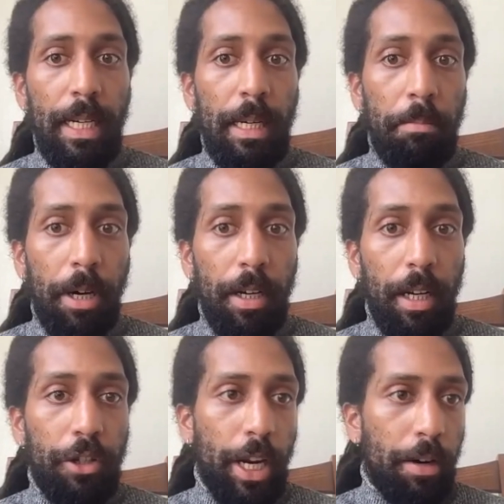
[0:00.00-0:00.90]
But a
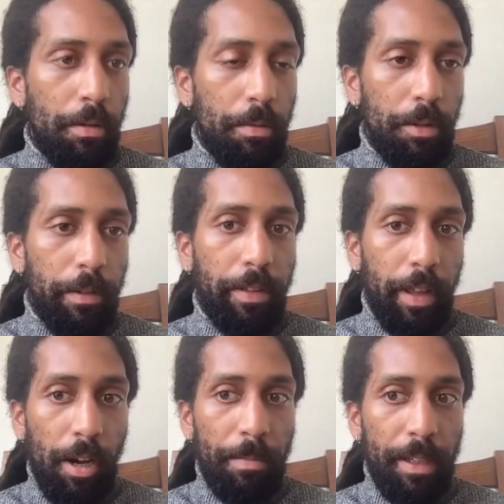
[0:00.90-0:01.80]
general rule of
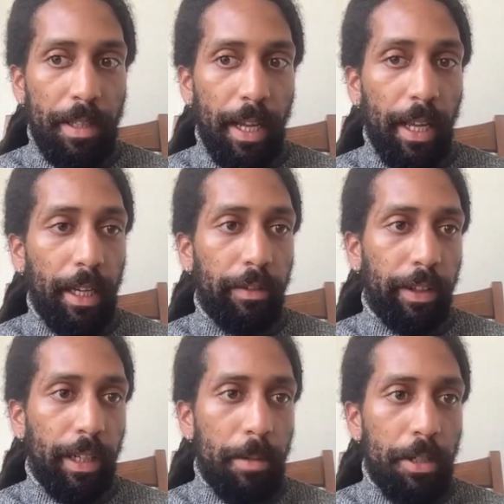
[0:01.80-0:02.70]
thumb is that if an
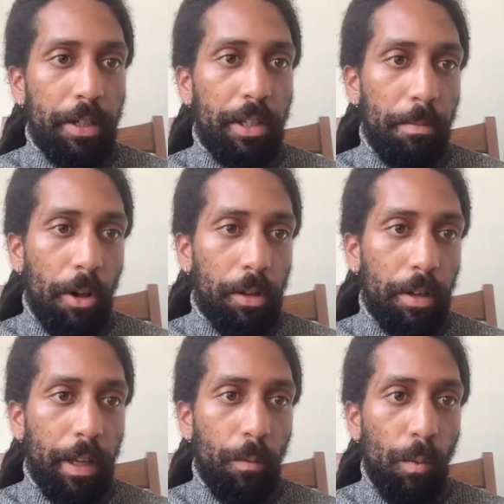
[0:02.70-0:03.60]
image is smaller
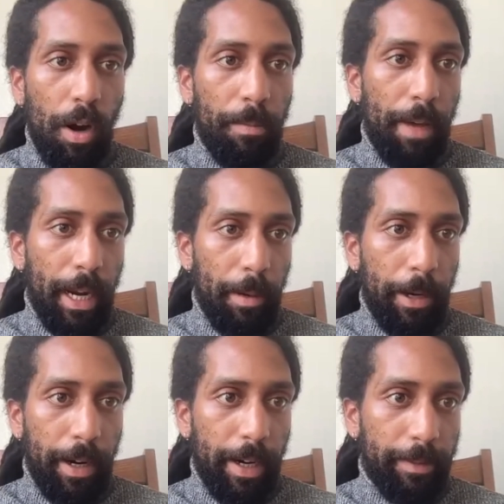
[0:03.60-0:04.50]
than 1 megabyte,